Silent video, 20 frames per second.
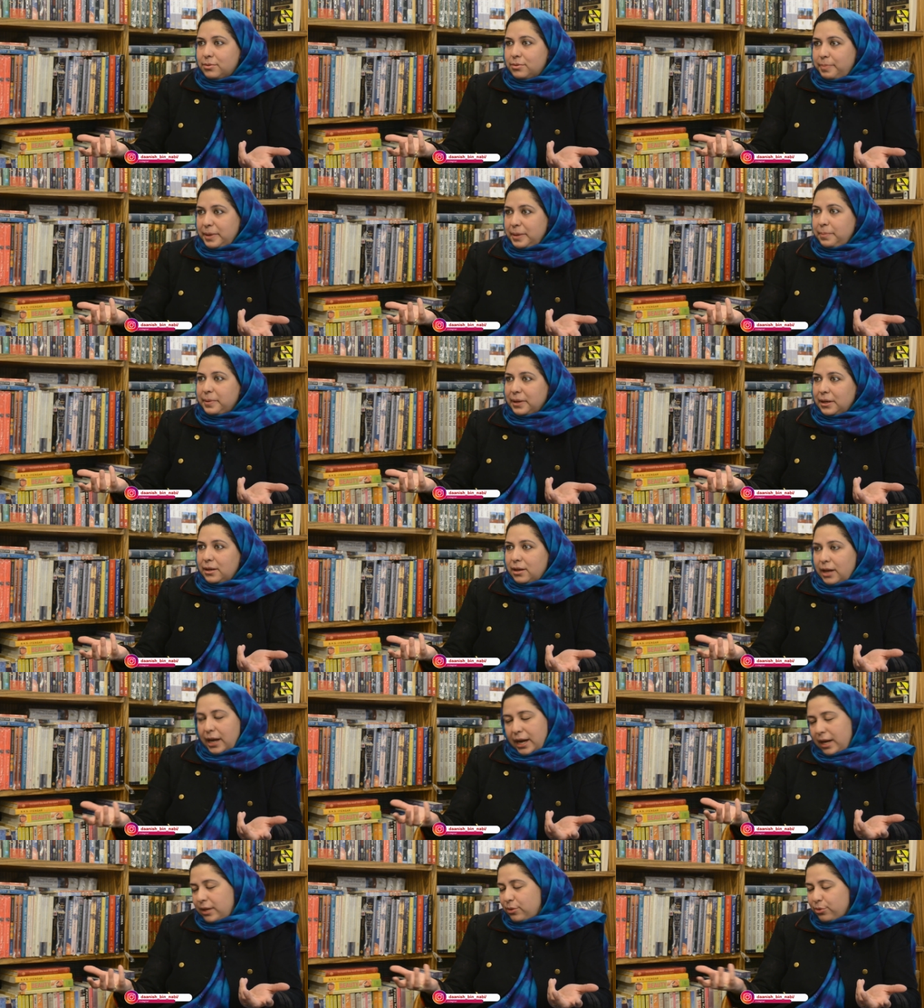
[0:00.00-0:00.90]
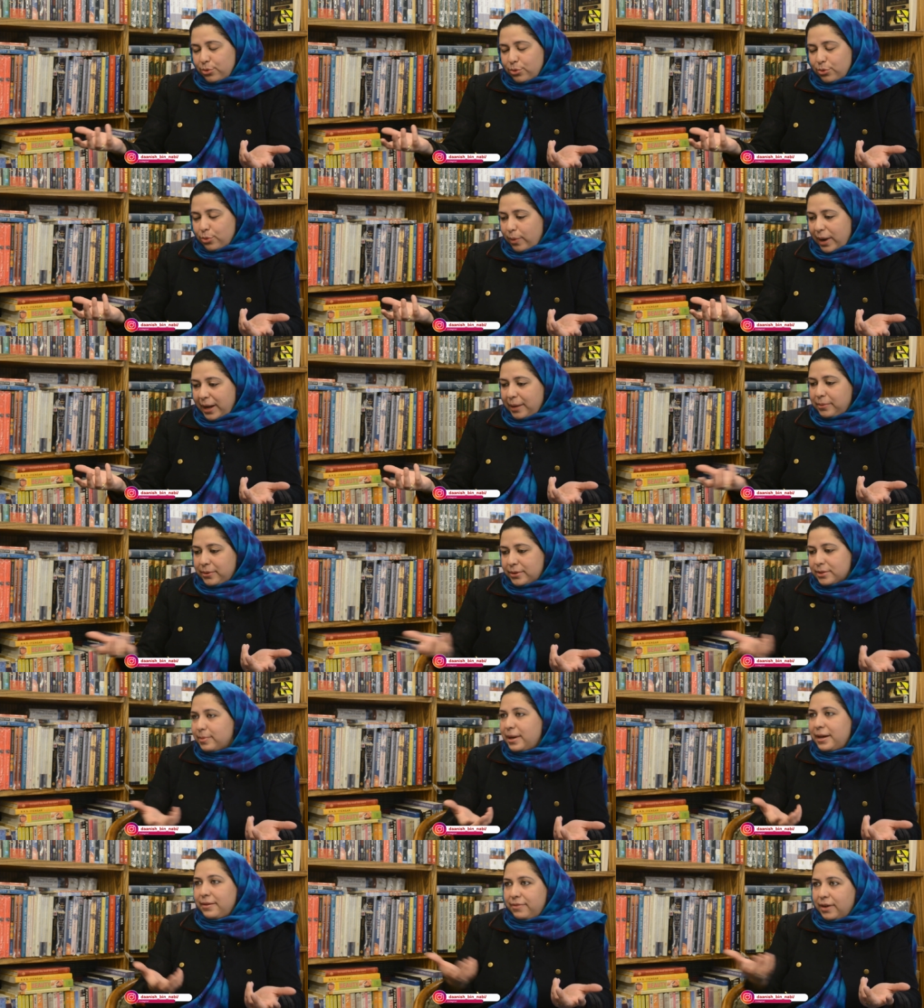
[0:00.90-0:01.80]
people. I don't know why,
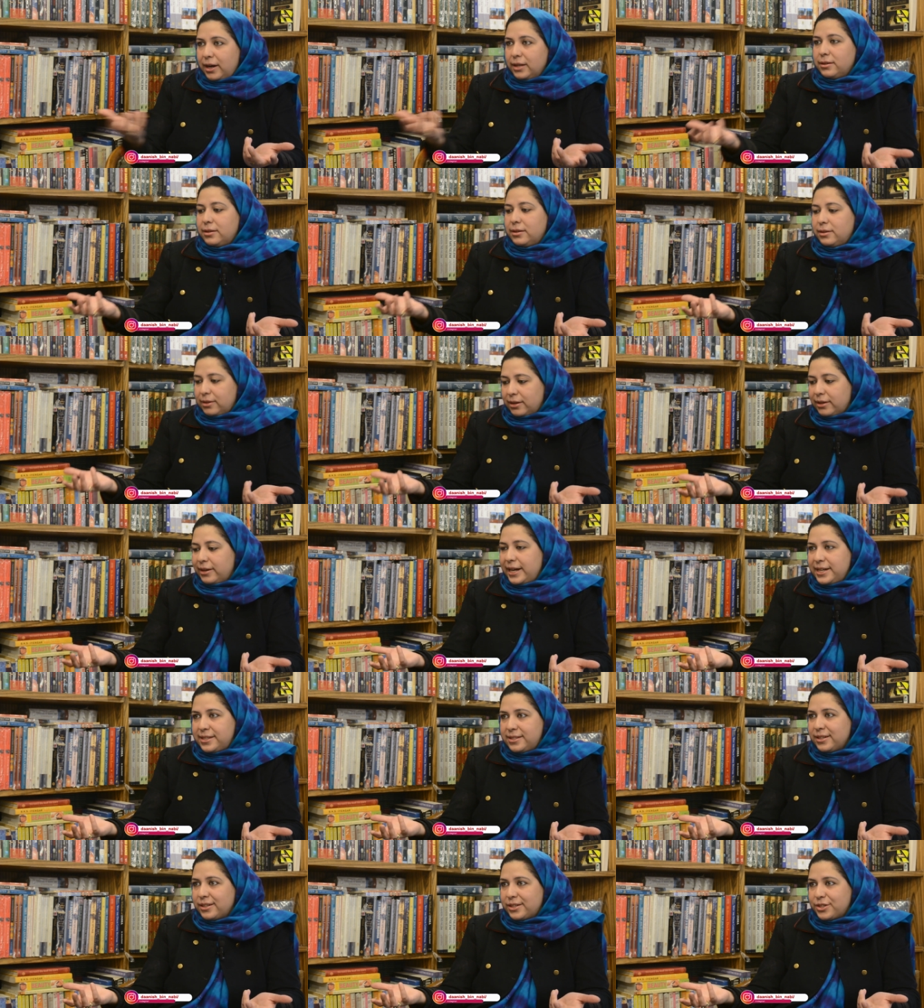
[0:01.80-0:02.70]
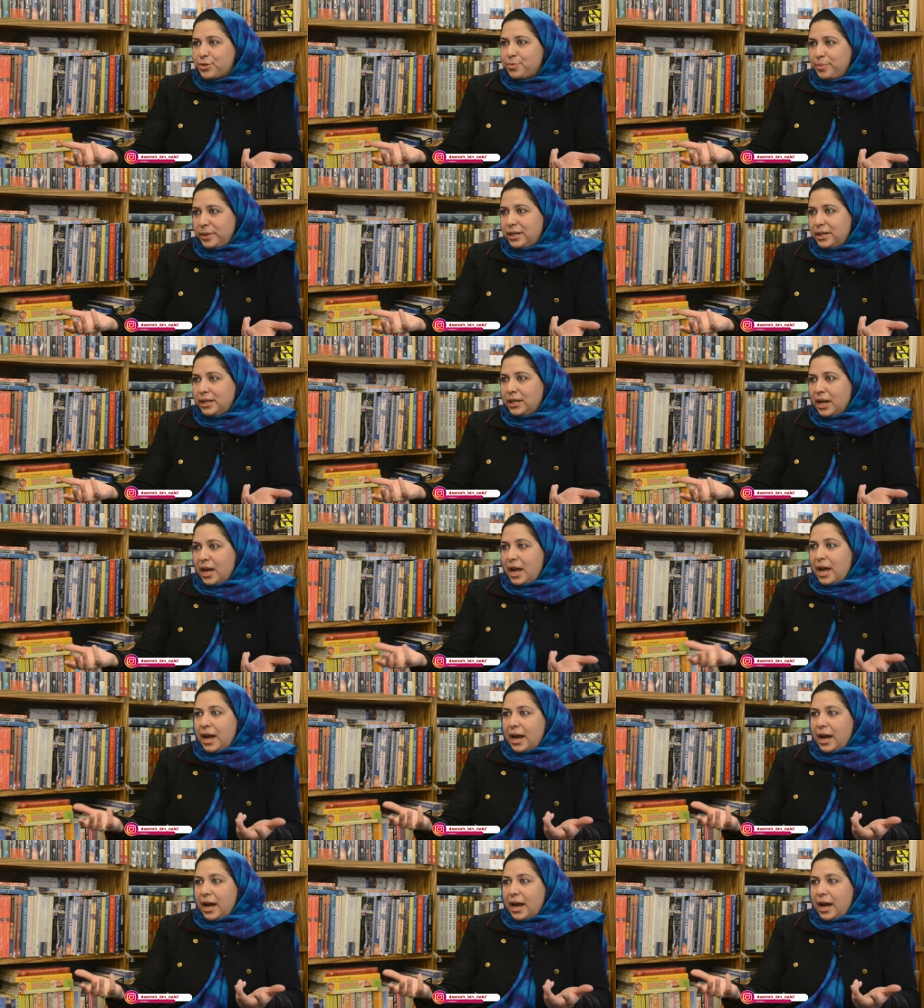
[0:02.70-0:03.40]
because my father writes in Kashmiri,